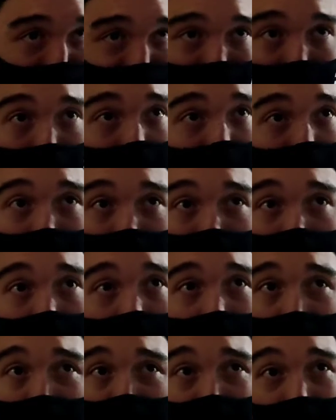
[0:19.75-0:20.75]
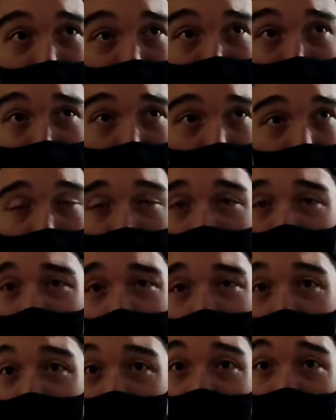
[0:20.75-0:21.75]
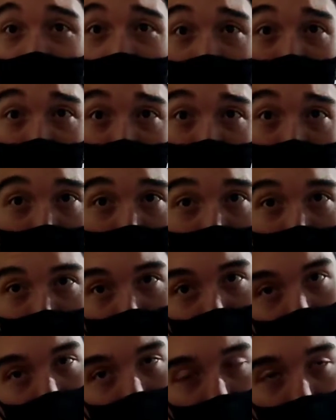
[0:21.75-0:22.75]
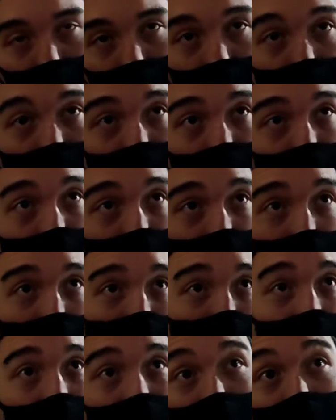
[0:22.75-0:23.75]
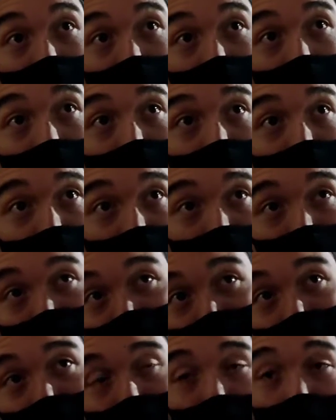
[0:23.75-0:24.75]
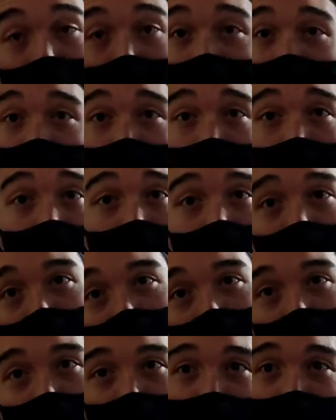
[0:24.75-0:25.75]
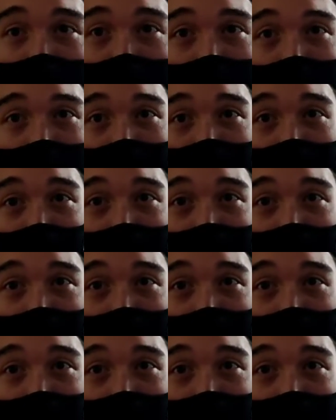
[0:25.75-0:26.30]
some of his drives away and try not to foul him. And luckily, I mean, it worked. So it was